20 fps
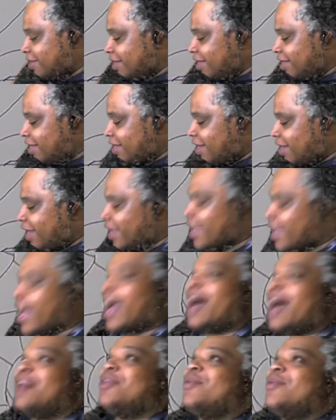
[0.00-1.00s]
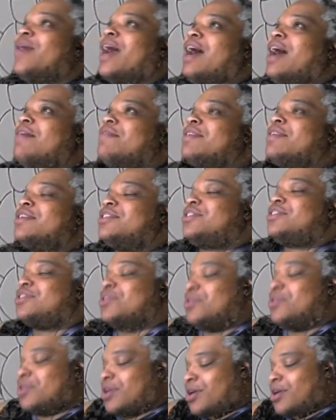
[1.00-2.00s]
Like, how do you have a
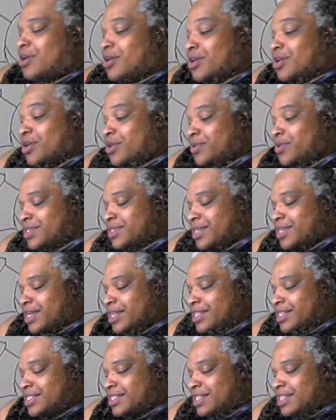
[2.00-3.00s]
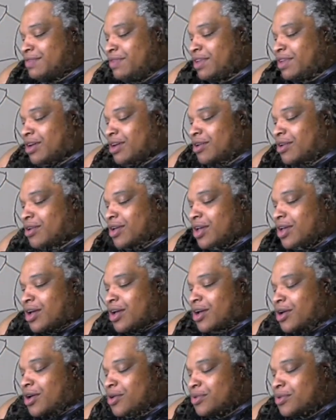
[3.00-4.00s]
show called Cozy, a T V called
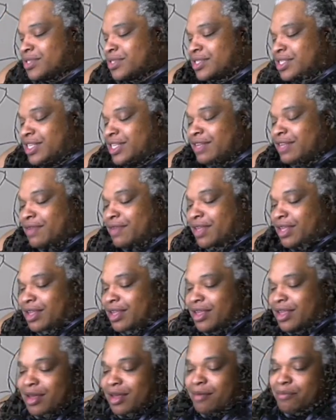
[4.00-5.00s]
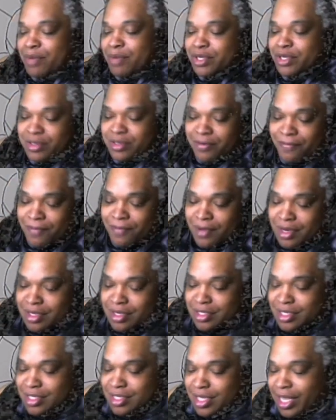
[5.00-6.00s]
Cozy T V, but you're full of
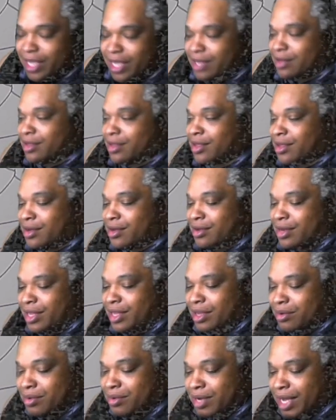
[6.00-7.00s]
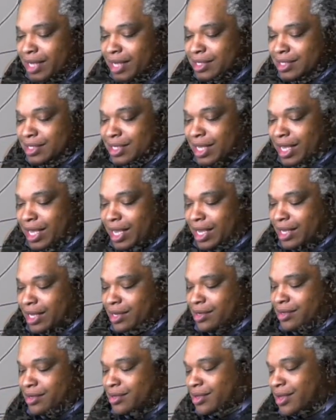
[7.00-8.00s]
just, like, neo-Nazi hate?
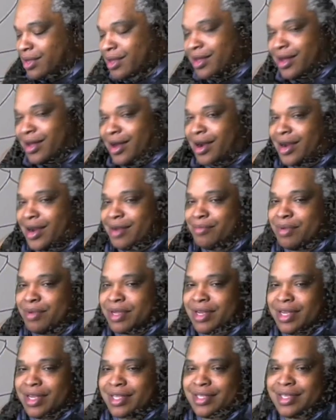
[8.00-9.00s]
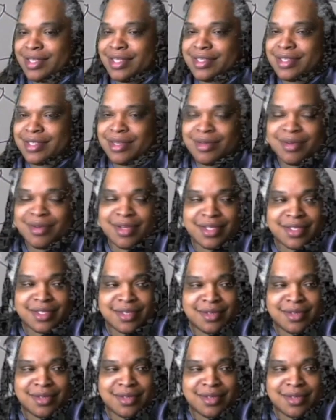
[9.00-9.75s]
All right, but let, let's go. Let's go.